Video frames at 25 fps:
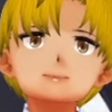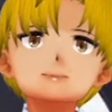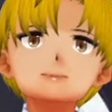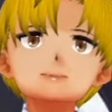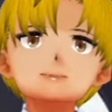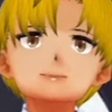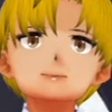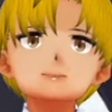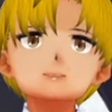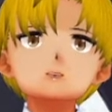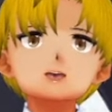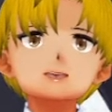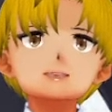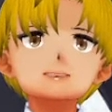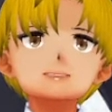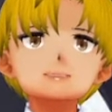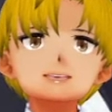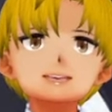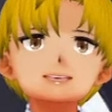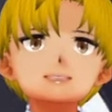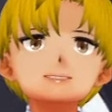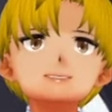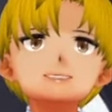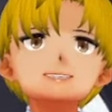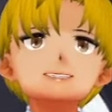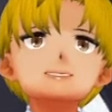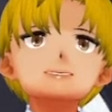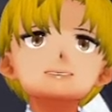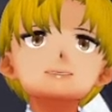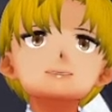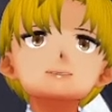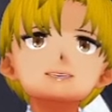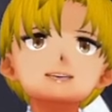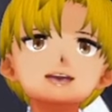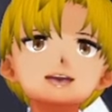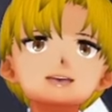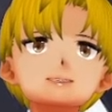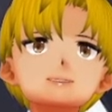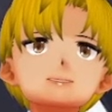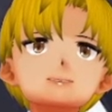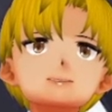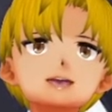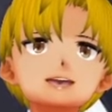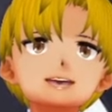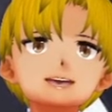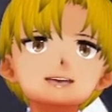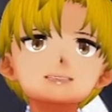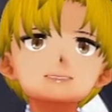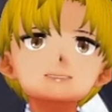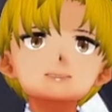Monica shares a bright
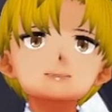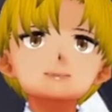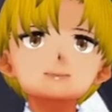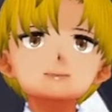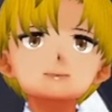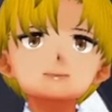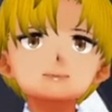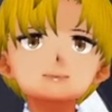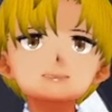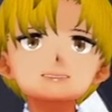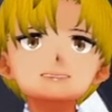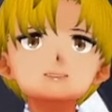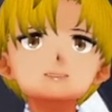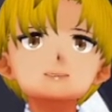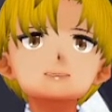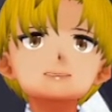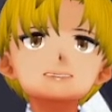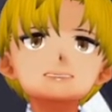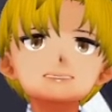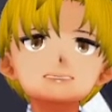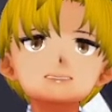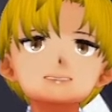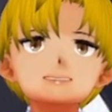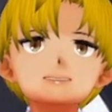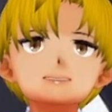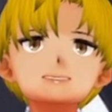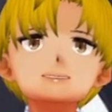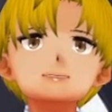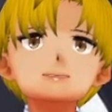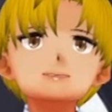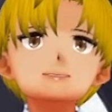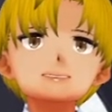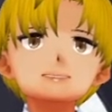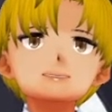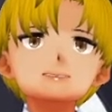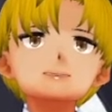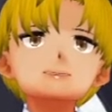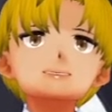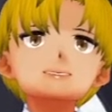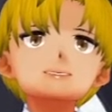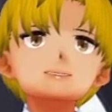smile. You're really considerate.